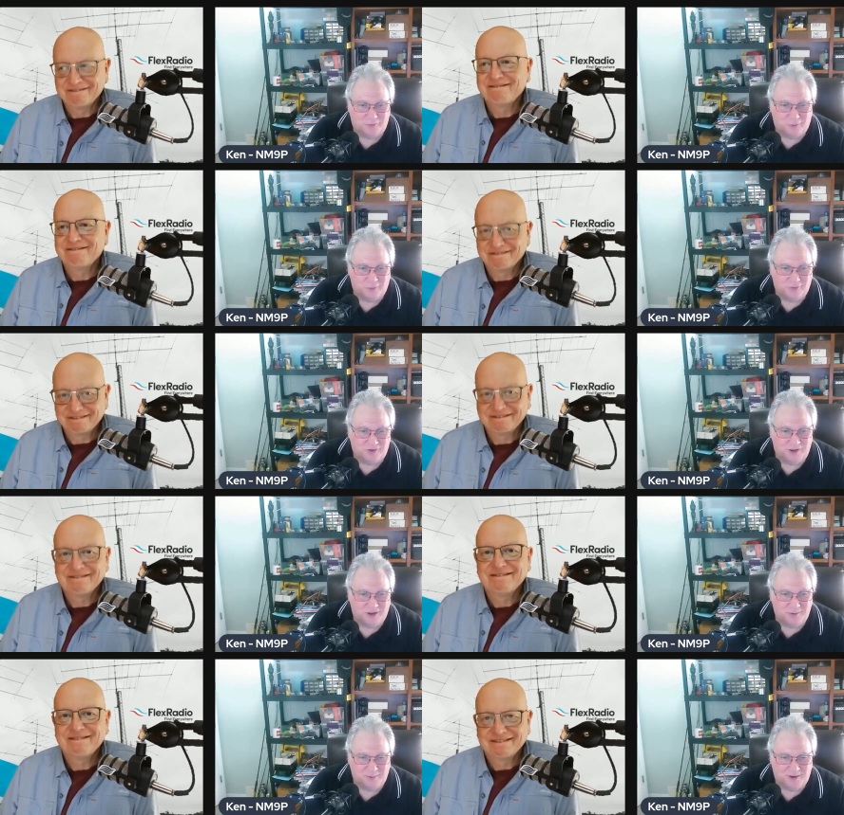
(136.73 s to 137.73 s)
Speaker 1: controlled
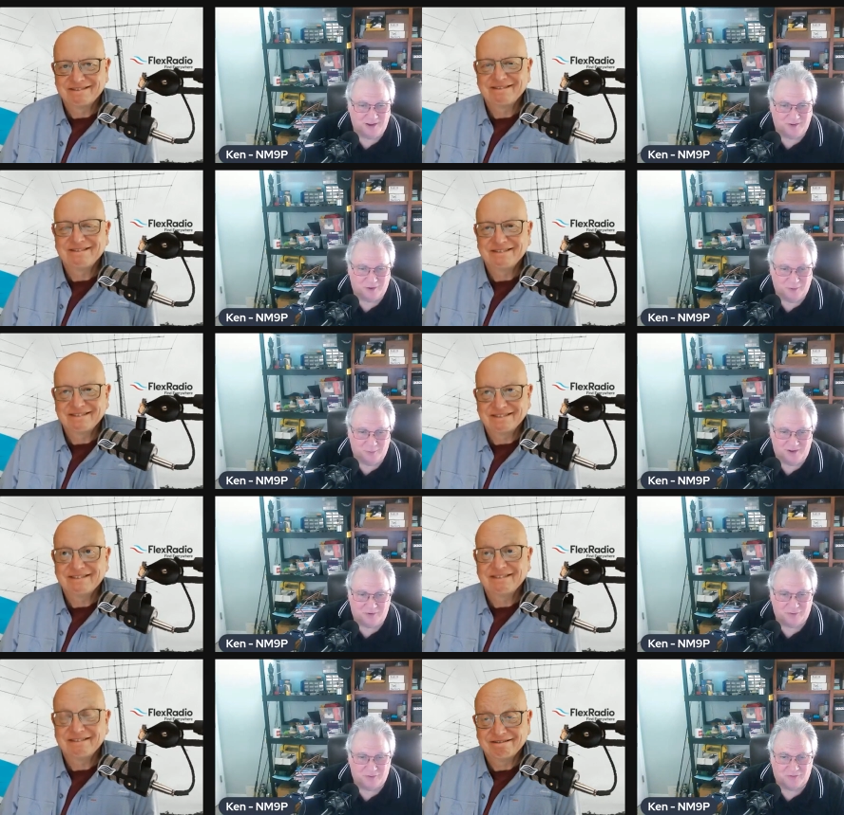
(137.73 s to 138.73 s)
C W rigs all the
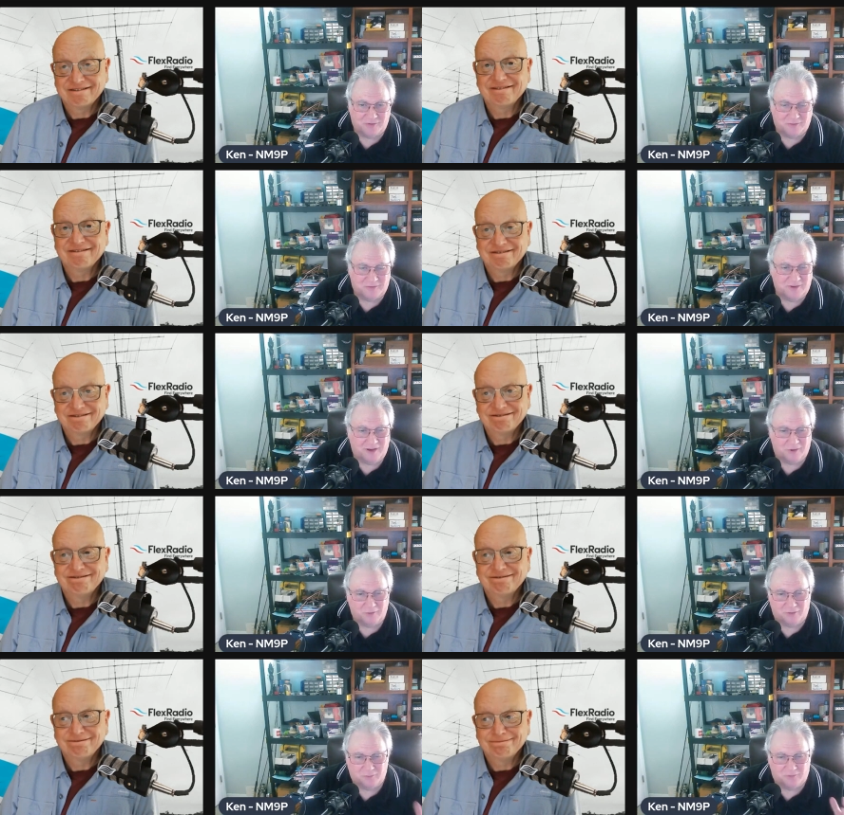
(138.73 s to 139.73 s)
way to, you
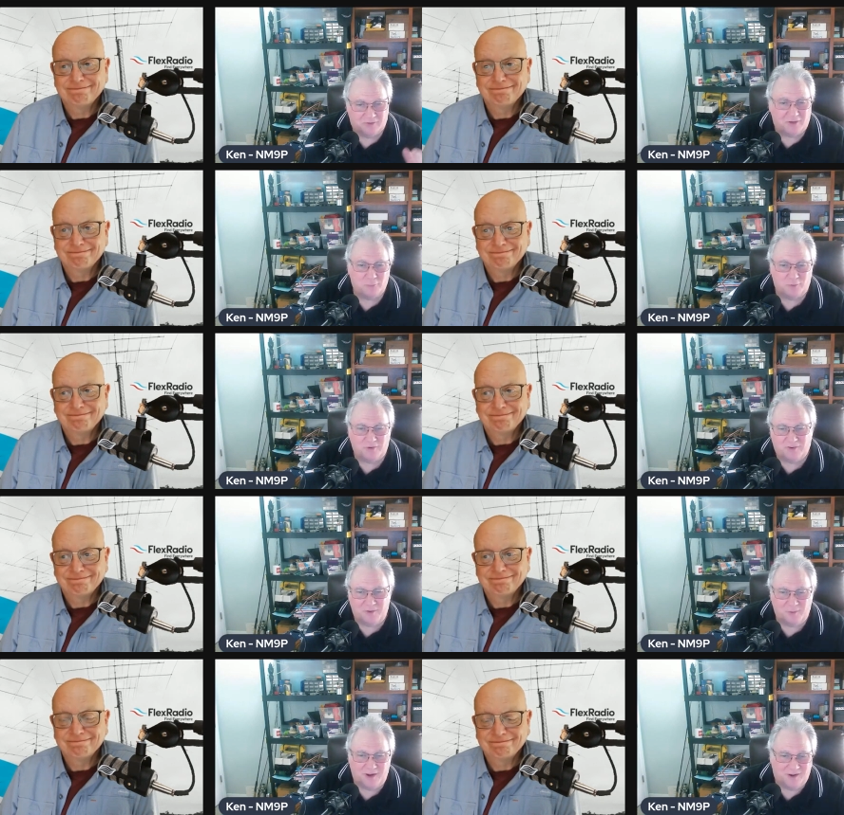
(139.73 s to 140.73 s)
know, software
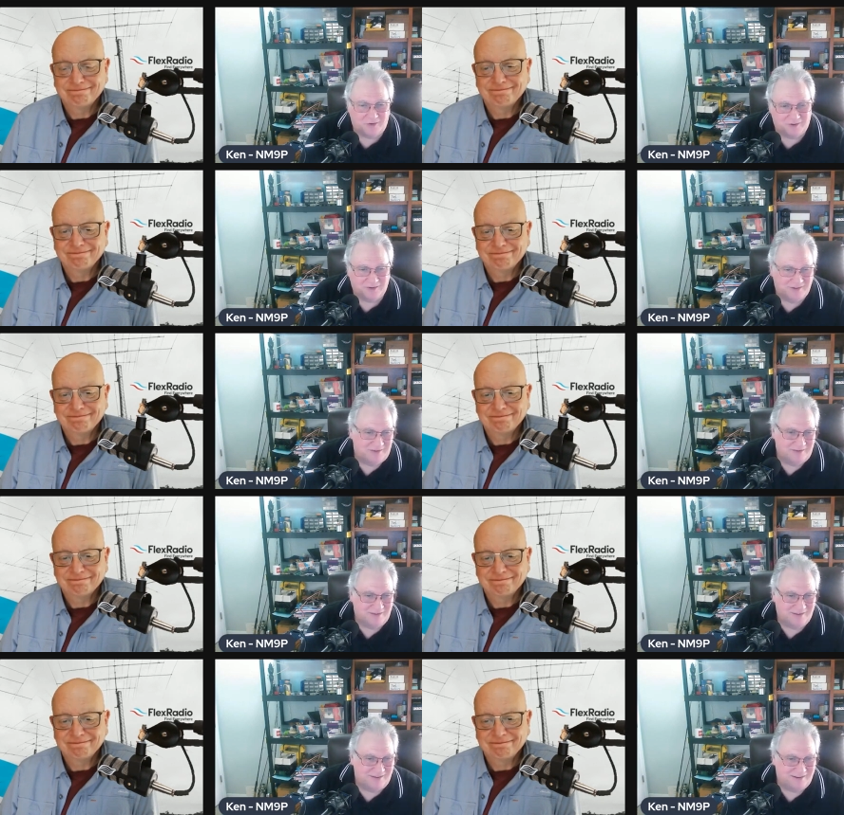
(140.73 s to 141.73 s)
defined radios.
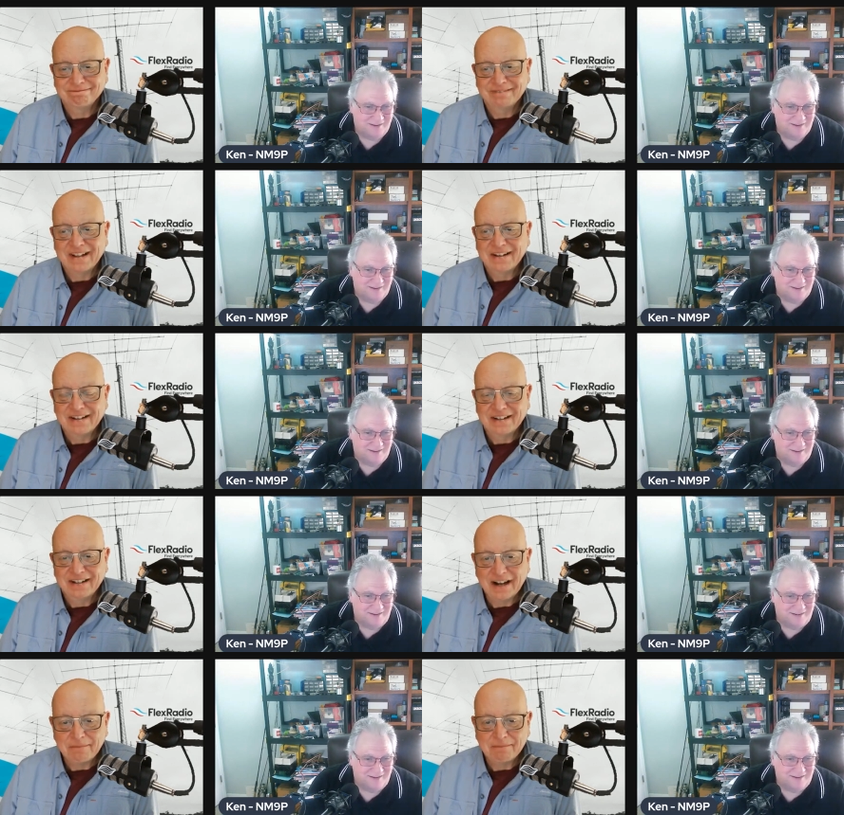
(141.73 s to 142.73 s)

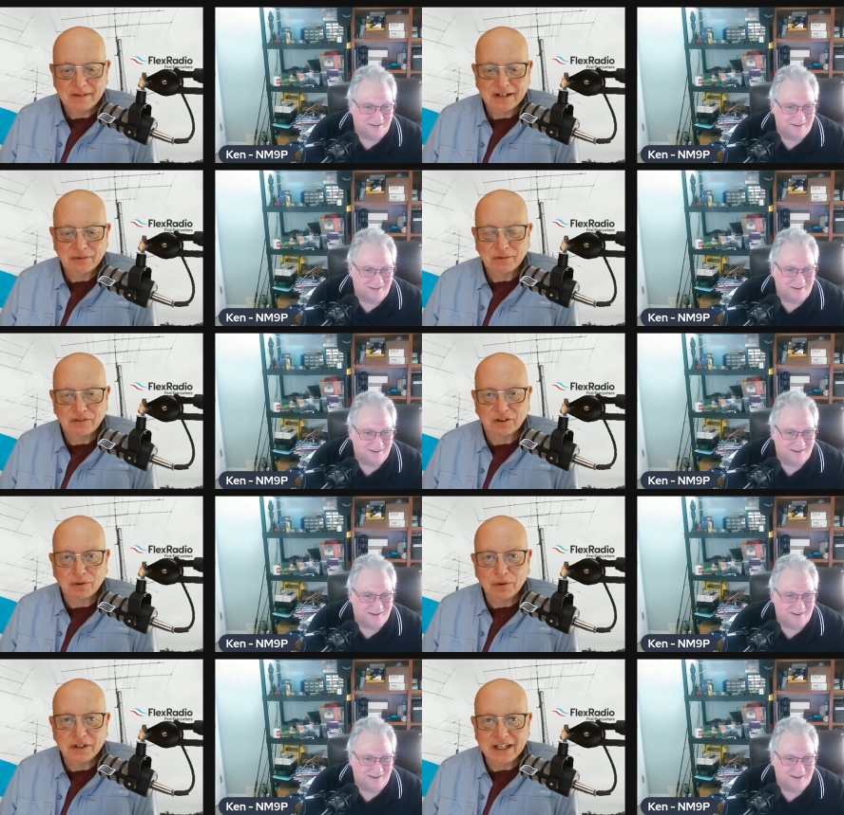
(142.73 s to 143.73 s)
Speaker 2: Yep, and it was the
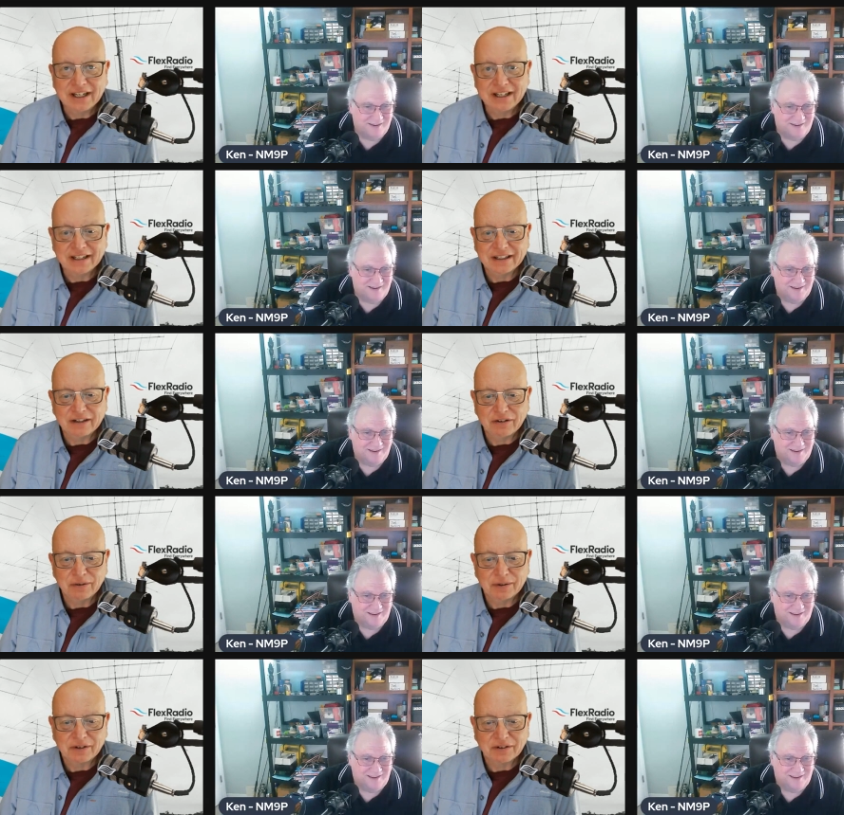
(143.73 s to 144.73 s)
cool, geeky thing to
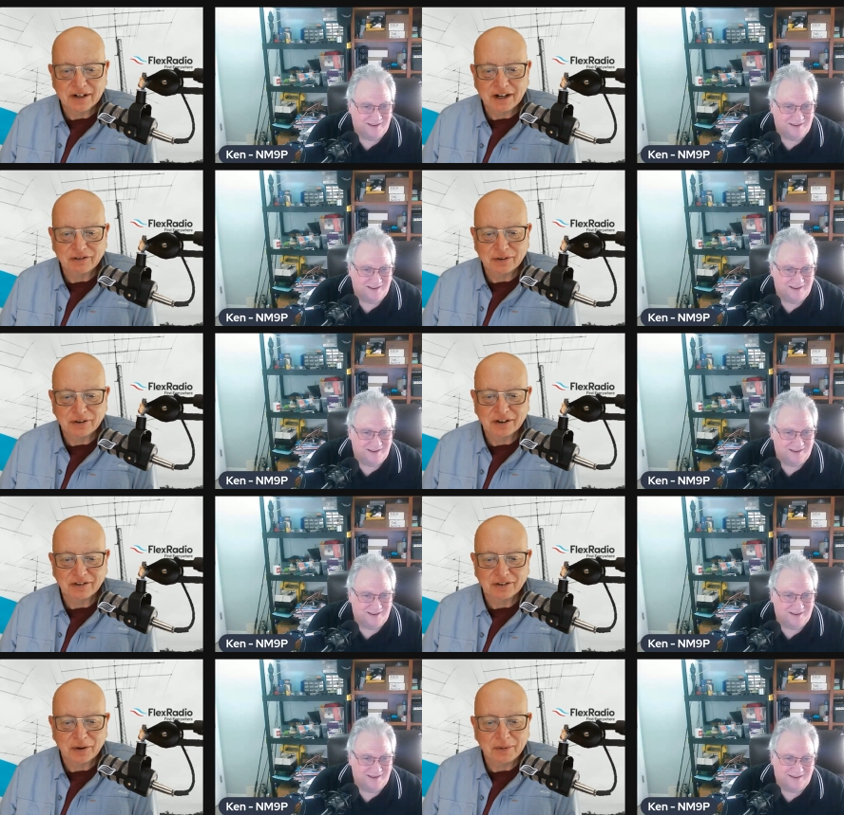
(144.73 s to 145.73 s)
do when you were in high school
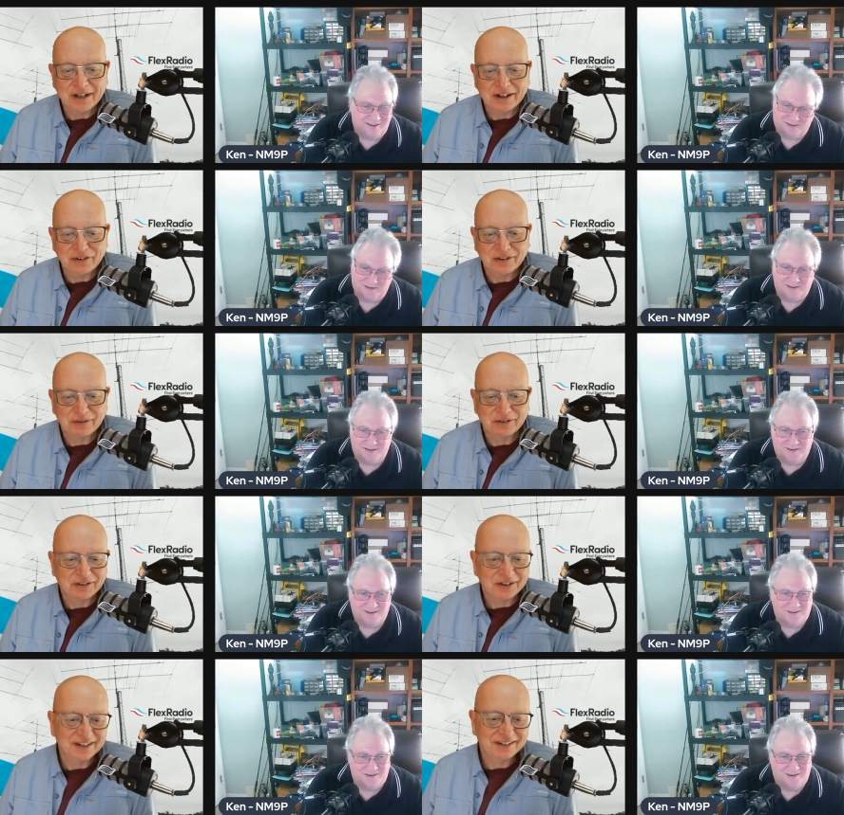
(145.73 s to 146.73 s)
because nobody else, there was
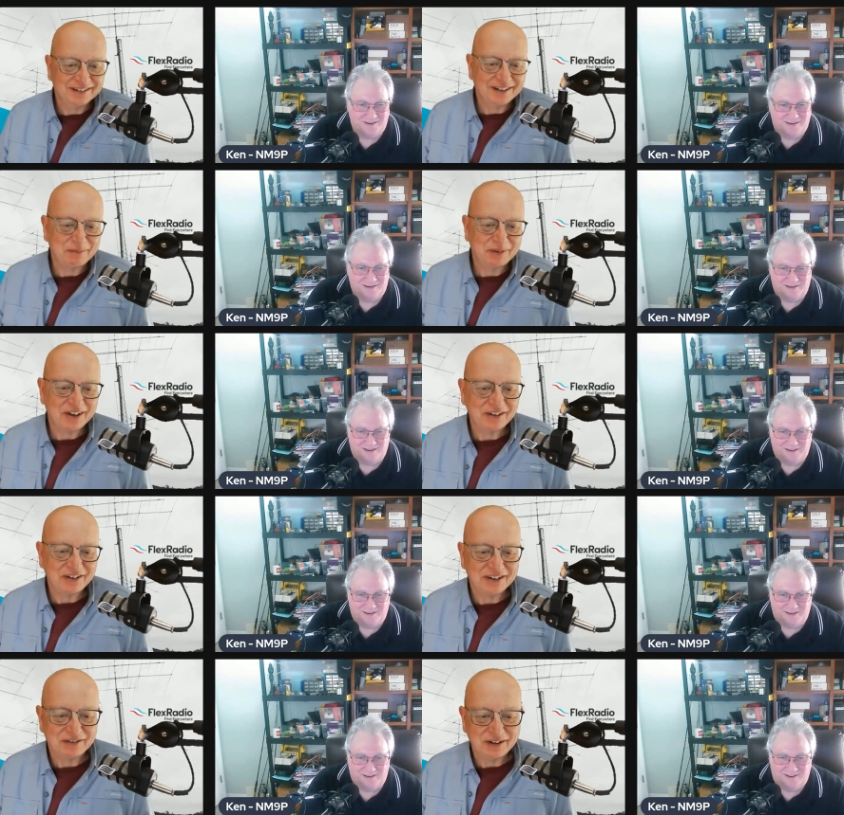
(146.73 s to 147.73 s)
only a couple
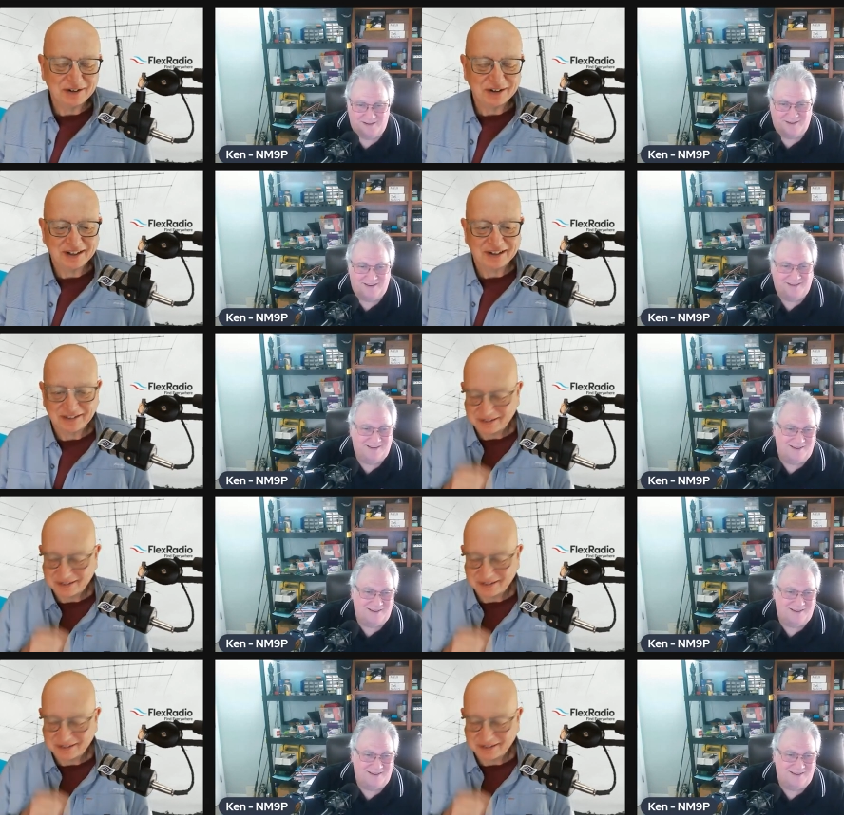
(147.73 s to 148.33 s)
dozen of you doing it.